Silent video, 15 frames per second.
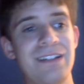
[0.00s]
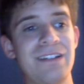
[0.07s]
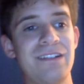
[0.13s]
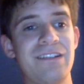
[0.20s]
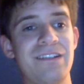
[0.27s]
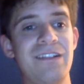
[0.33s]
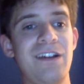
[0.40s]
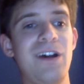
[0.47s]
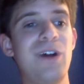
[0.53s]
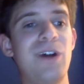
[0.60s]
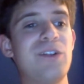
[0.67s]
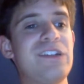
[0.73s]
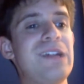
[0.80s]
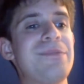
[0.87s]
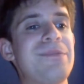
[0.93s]
So
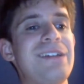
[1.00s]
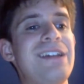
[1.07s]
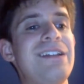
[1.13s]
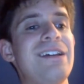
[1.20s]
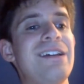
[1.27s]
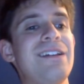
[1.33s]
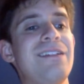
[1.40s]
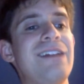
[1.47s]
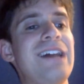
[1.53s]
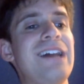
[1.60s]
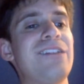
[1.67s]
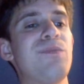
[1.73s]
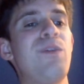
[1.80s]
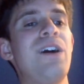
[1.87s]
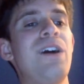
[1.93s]
she ended up saying
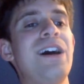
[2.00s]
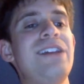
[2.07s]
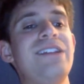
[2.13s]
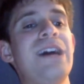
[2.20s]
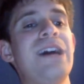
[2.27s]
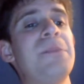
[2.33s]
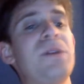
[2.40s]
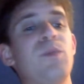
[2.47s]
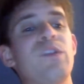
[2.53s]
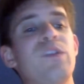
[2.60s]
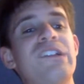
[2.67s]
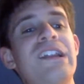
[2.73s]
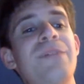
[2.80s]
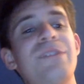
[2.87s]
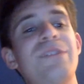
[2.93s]
that's why Dominik will
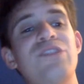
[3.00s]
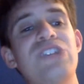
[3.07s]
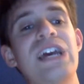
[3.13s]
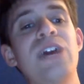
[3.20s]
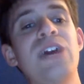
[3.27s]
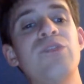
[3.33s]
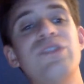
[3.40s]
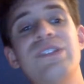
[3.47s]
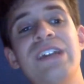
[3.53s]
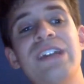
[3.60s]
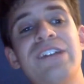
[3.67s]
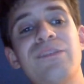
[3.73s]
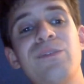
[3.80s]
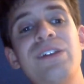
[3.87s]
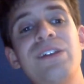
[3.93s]
set up the challenge
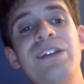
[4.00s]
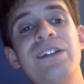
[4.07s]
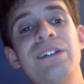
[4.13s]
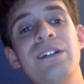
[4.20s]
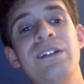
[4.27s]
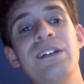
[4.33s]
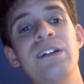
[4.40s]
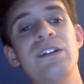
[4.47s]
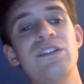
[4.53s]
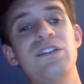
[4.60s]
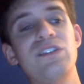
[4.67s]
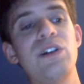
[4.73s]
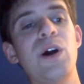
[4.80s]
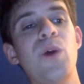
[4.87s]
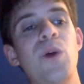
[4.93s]
next week
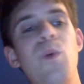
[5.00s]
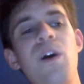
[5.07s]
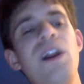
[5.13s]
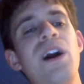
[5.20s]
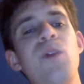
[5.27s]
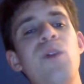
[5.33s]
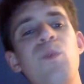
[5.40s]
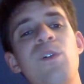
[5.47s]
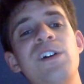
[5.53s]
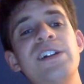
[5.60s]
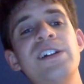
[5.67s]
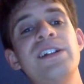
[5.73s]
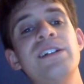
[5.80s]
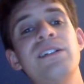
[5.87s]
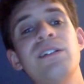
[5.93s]
to go
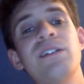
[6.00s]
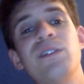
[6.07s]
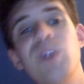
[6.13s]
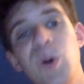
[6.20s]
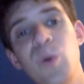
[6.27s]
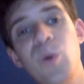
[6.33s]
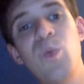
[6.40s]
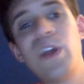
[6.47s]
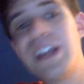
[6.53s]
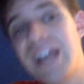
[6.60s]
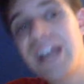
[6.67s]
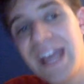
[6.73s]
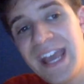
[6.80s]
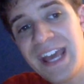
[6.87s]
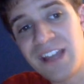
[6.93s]
one-on-one with
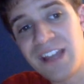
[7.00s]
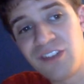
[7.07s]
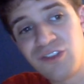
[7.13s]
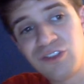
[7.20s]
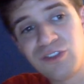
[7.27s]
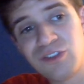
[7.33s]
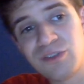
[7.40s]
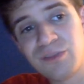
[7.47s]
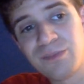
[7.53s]
Edge.